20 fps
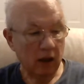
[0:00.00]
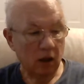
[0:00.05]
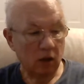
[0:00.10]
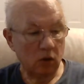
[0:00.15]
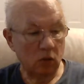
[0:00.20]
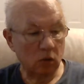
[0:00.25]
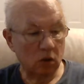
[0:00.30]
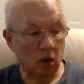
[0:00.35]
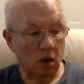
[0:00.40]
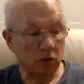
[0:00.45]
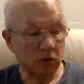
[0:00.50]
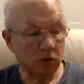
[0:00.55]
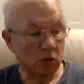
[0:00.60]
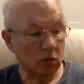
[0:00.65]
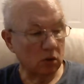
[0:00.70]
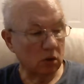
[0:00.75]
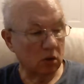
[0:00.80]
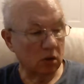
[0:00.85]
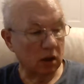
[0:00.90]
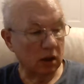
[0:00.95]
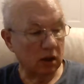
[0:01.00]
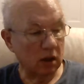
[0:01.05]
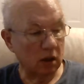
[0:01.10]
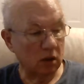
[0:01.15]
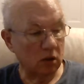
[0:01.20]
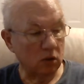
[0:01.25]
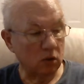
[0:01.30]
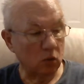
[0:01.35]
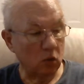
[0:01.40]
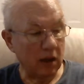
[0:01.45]
You will also learn
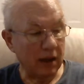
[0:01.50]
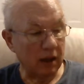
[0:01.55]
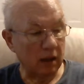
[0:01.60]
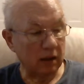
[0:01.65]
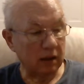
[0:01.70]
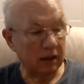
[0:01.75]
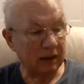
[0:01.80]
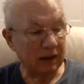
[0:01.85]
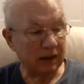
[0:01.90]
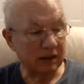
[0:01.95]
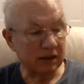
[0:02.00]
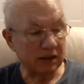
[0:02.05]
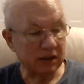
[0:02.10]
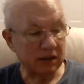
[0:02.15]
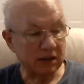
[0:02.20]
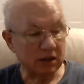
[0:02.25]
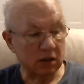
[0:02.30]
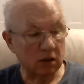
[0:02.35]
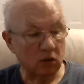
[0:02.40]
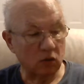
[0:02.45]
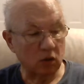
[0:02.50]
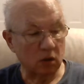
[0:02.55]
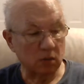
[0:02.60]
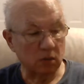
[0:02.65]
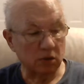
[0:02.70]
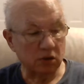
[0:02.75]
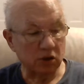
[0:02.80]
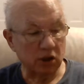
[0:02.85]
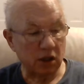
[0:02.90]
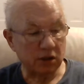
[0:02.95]
another duality that exists in
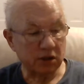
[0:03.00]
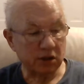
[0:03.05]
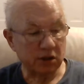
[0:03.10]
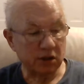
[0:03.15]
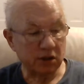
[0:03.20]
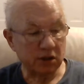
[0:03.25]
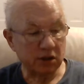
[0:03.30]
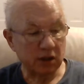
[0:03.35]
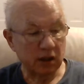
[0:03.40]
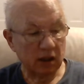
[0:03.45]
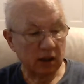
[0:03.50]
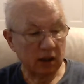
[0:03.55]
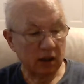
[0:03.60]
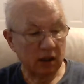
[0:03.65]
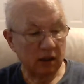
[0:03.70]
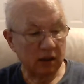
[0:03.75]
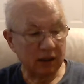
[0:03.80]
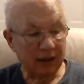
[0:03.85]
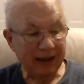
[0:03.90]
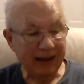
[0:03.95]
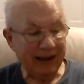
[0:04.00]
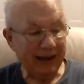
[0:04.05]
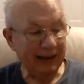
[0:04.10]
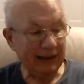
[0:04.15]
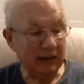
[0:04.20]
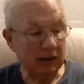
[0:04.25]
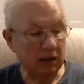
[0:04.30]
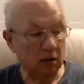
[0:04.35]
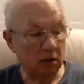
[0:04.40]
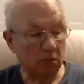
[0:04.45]
criminal justice, the
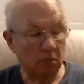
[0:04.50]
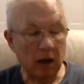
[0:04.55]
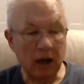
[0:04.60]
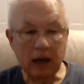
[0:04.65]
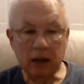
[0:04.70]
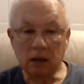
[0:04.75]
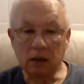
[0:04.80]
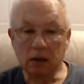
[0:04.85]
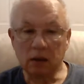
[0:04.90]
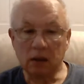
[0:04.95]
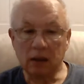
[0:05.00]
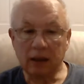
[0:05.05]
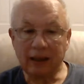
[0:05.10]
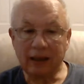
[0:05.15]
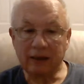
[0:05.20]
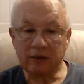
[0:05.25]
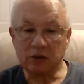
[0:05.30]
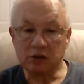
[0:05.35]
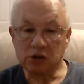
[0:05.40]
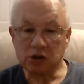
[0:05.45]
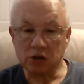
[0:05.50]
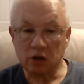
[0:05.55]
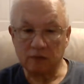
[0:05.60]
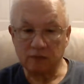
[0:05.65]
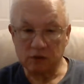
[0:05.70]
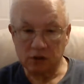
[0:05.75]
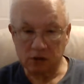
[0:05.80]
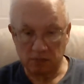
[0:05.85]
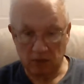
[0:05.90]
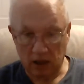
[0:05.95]
ideal model and the
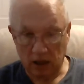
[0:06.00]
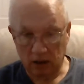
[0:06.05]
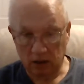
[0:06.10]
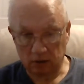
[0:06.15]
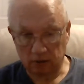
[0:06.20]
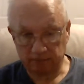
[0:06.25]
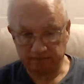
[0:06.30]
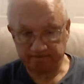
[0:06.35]
service model.